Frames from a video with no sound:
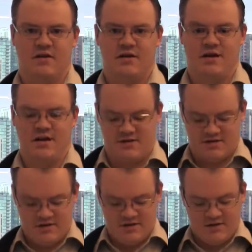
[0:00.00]
And
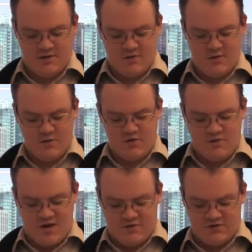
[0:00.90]
you
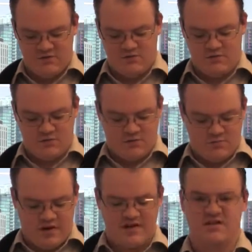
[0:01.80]
have
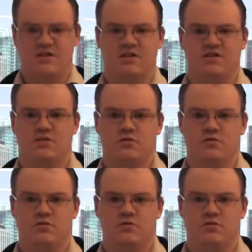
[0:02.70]
basically